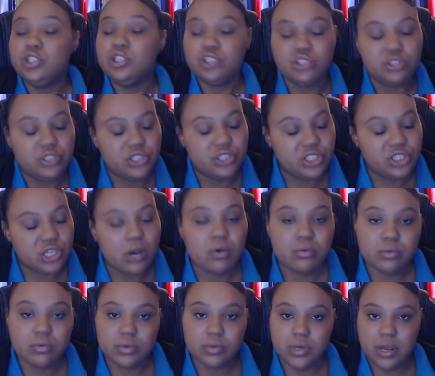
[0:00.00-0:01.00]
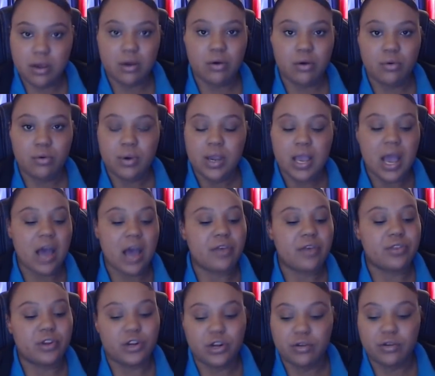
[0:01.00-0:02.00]
You don't know how
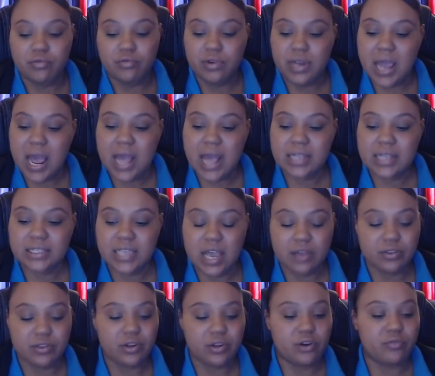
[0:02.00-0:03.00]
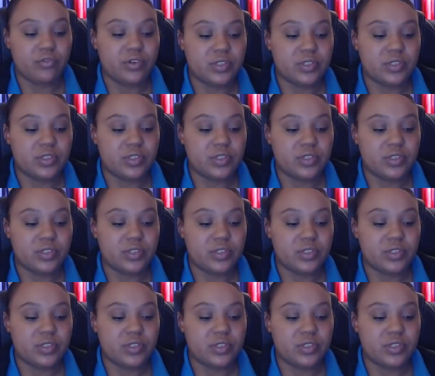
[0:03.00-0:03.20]
they're going to react, how they're going to